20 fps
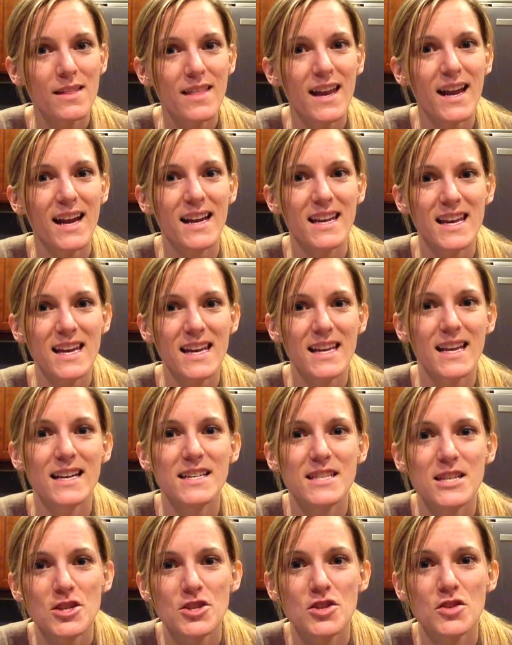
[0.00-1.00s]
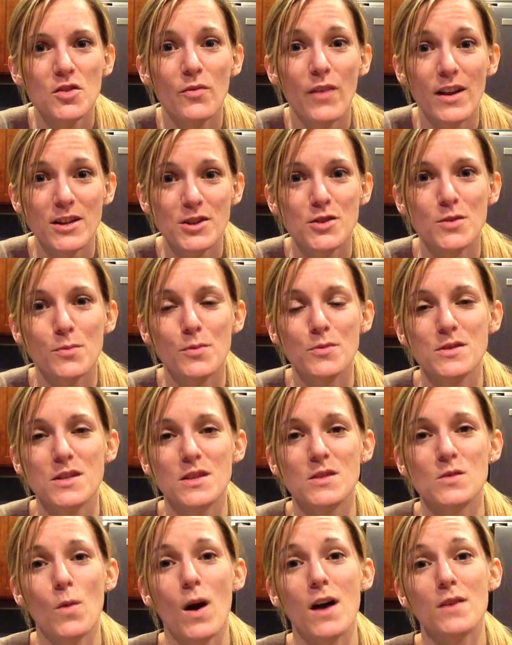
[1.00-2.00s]
that I need additional vegetables
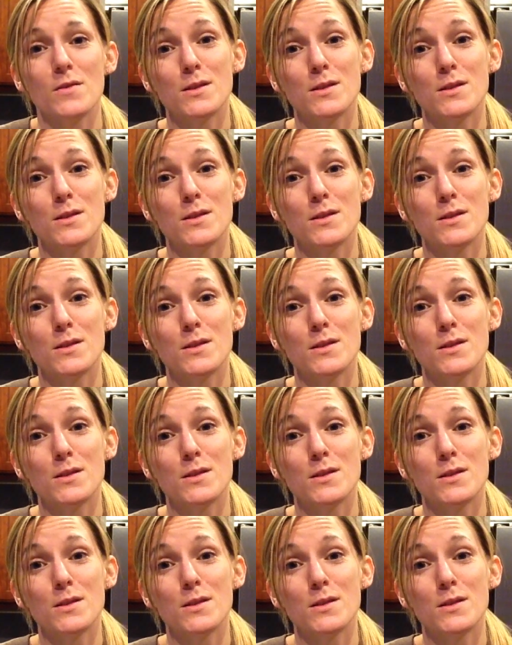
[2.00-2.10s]
as well.